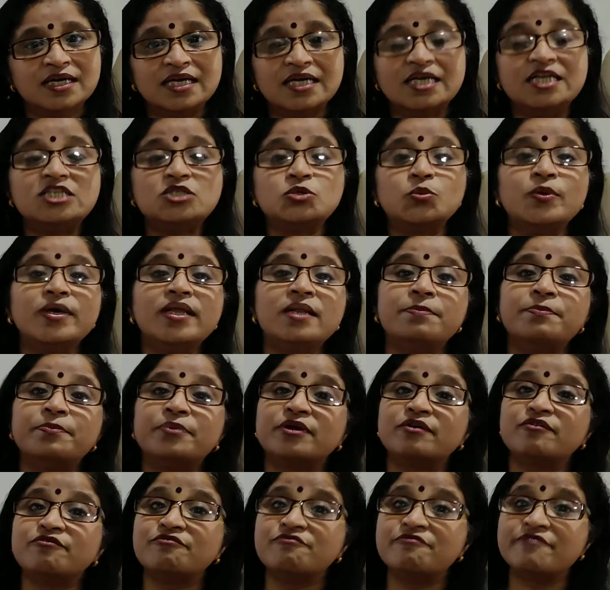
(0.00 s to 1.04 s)
It will
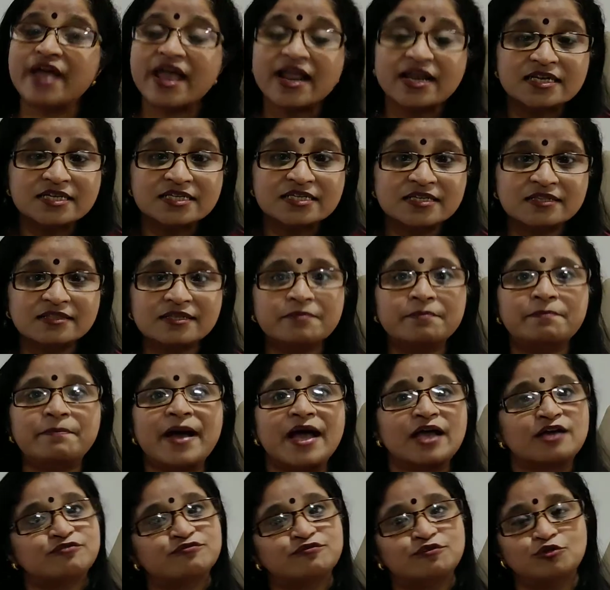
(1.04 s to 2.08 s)
prevent the
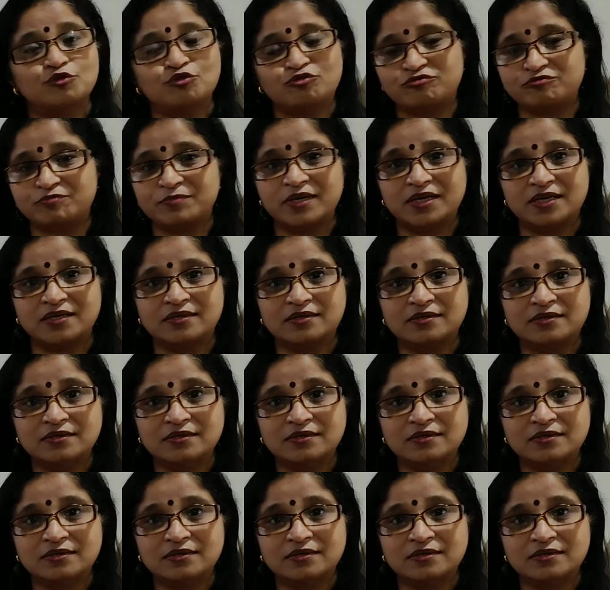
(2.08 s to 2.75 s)
backflow of blood.